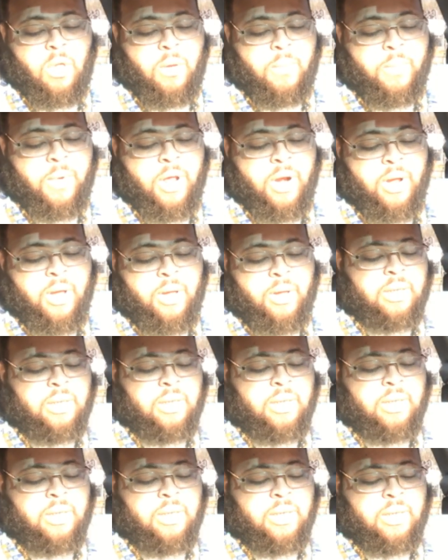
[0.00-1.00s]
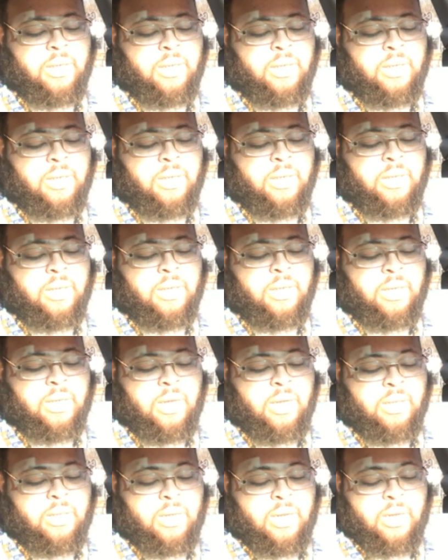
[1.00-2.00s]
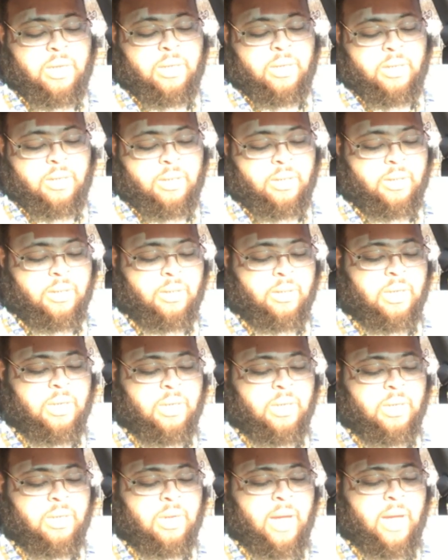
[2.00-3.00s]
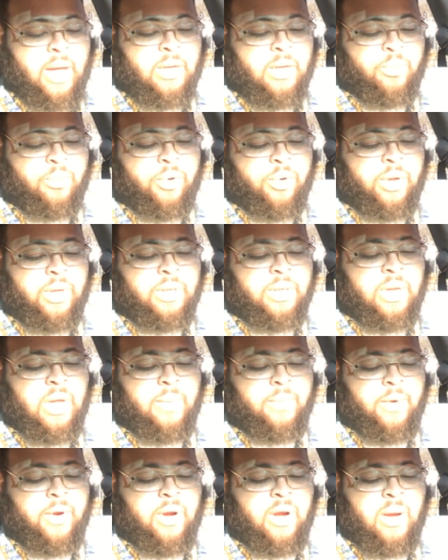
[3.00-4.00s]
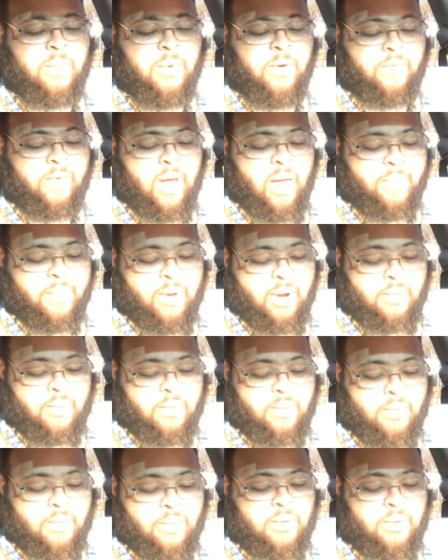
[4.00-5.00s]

But let's get this last precept here, and I'm going to wrap it up.